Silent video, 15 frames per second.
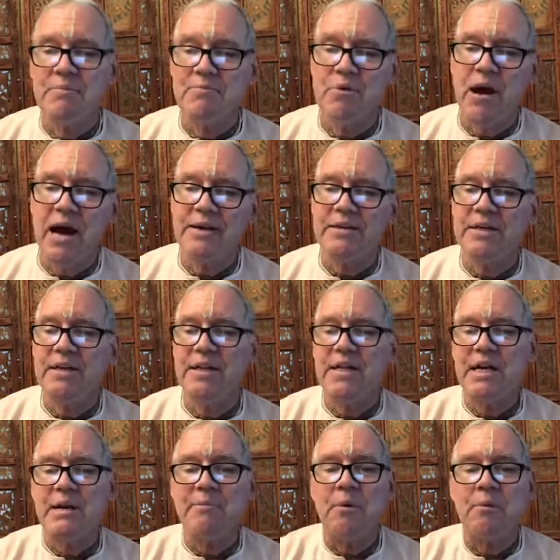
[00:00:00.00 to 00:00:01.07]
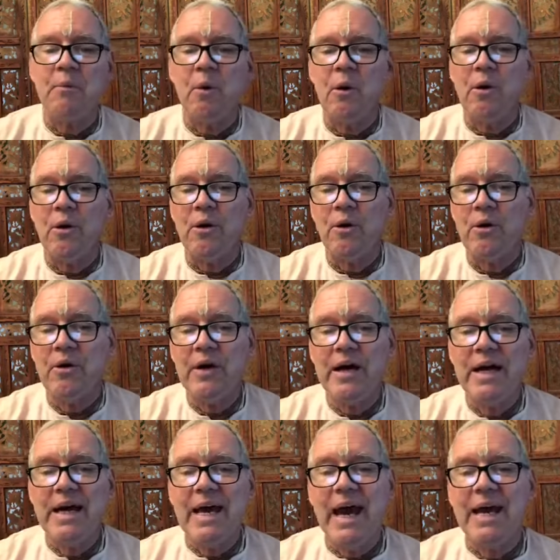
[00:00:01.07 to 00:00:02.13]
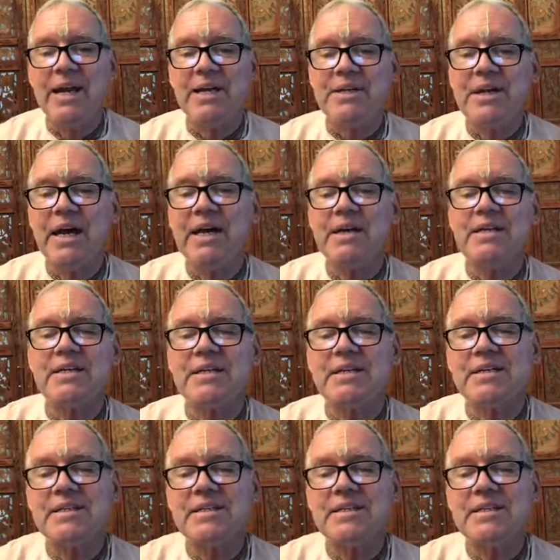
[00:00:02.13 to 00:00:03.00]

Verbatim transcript: practically immemorial, and it takes